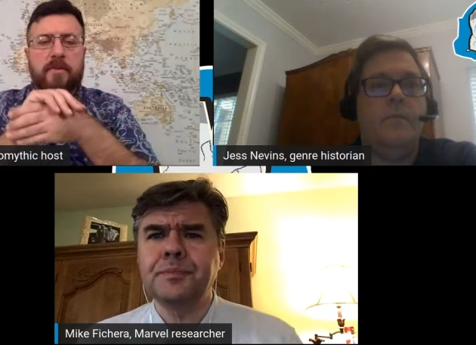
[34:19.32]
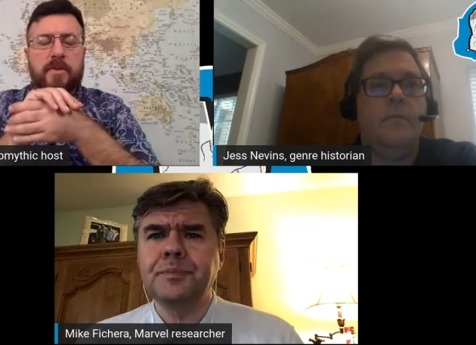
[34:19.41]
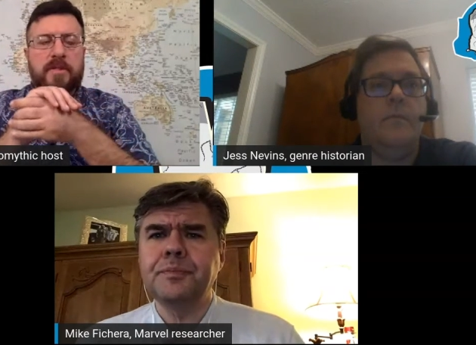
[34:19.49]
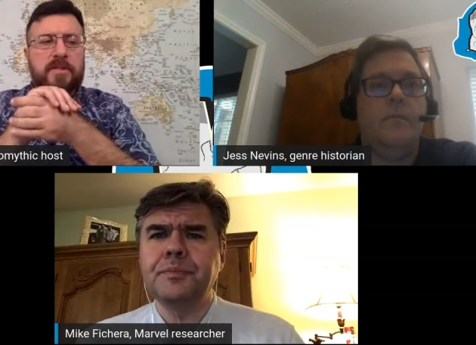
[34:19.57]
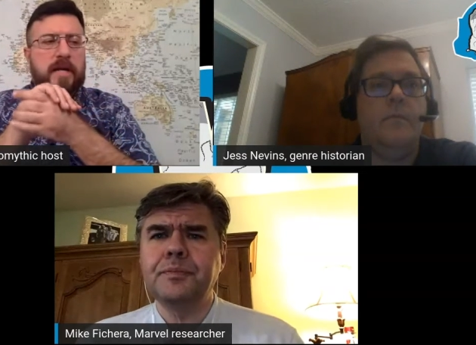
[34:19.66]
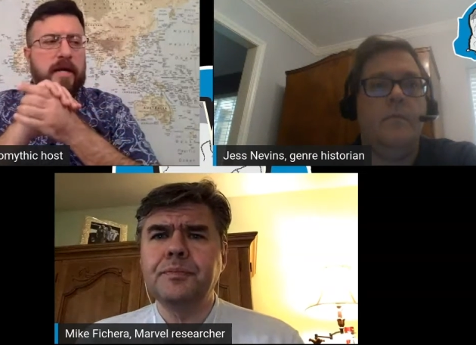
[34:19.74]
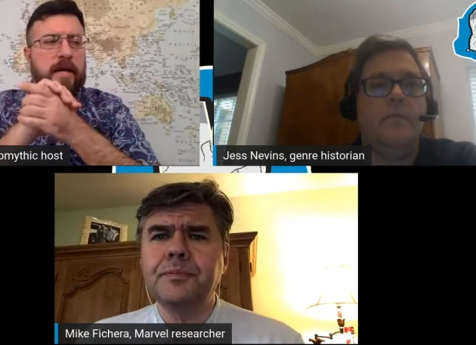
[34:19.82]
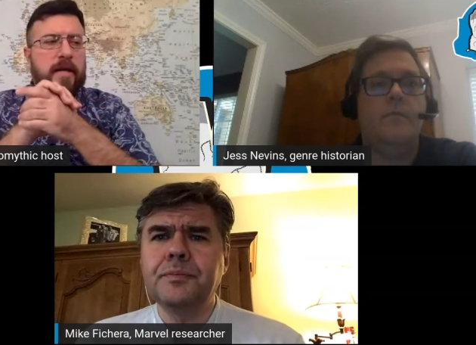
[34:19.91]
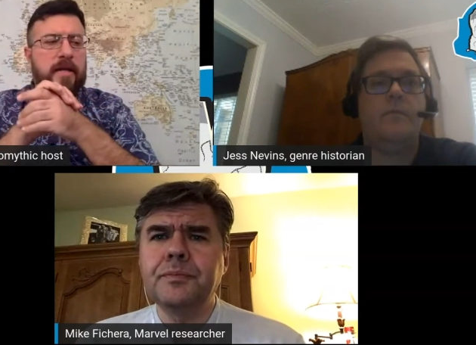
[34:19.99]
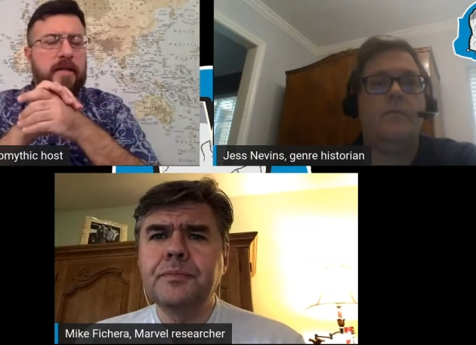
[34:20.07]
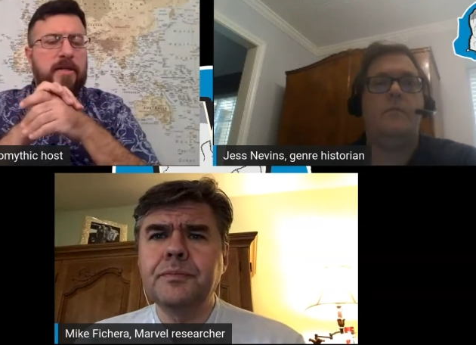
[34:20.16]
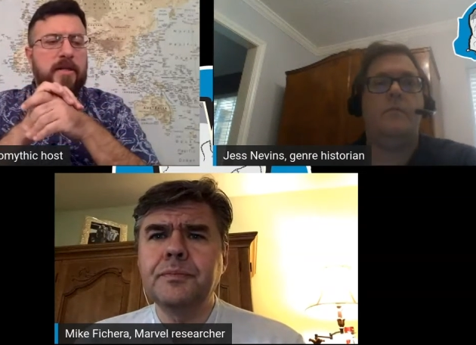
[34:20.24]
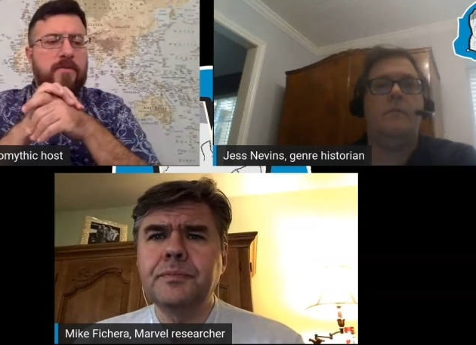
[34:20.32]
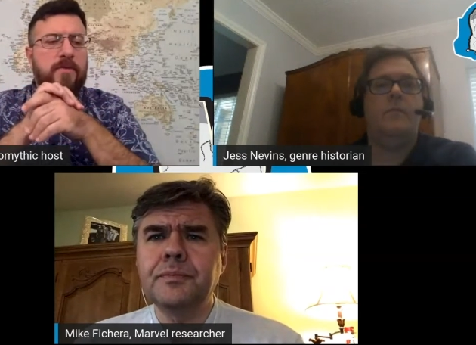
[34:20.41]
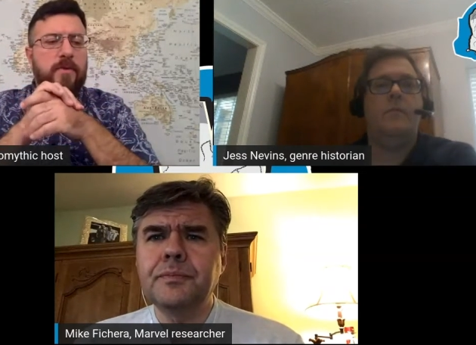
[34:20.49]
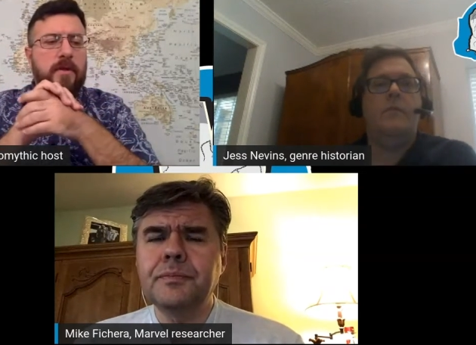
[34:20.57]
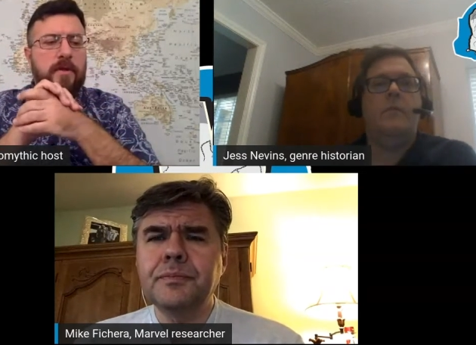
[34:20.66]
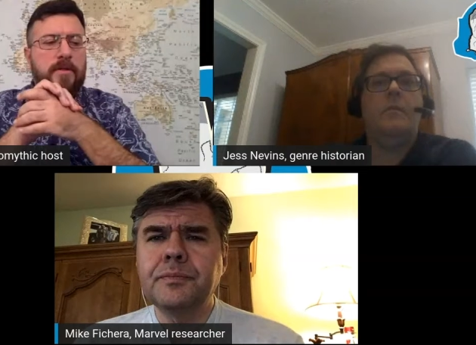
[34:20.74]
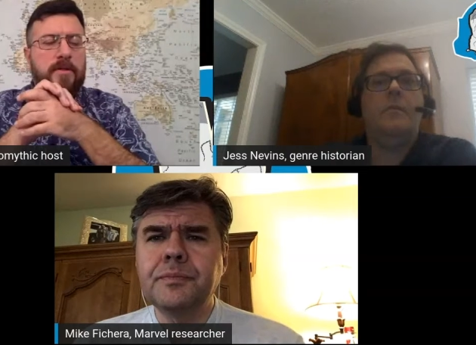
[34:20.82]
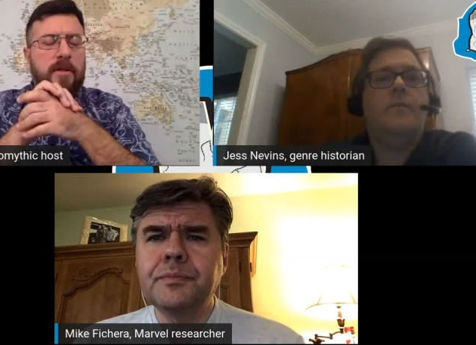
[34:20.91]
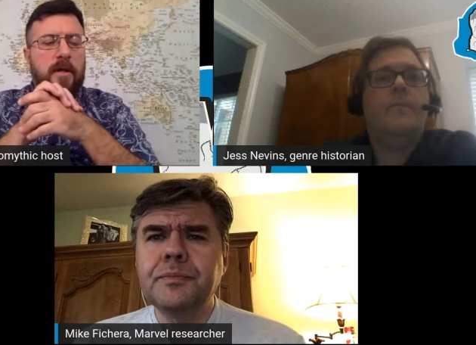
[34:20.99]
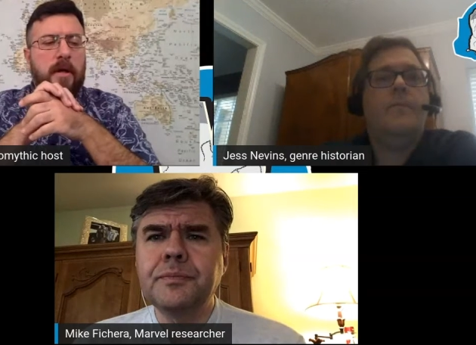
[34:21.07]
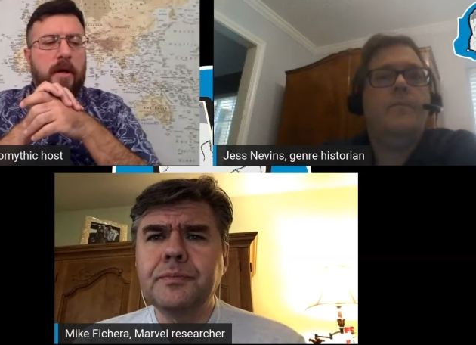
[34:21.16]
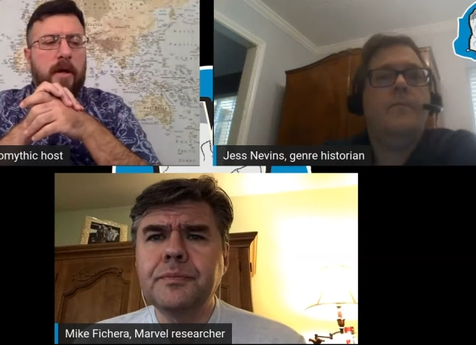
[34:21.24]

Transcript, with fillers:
Speaker 1: uh, with each decade and each each few years.